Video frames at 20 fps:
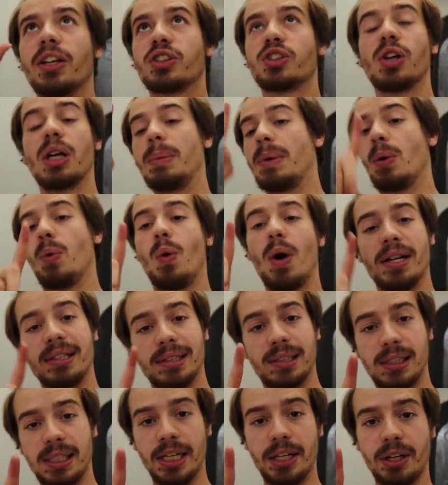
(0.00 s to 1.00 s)
There's gonna be
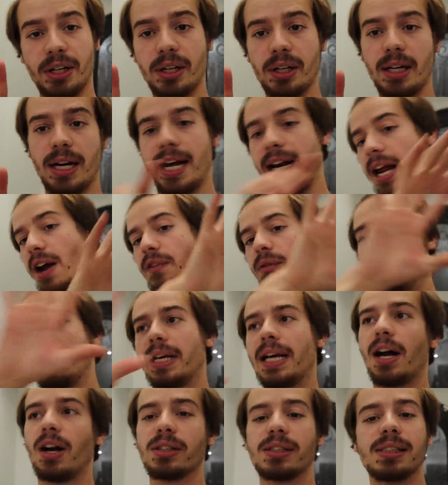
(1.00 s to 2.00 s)
one seeker and
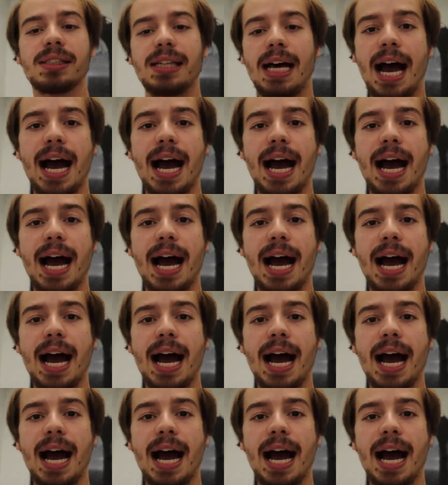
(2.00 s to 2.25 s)
everybody else is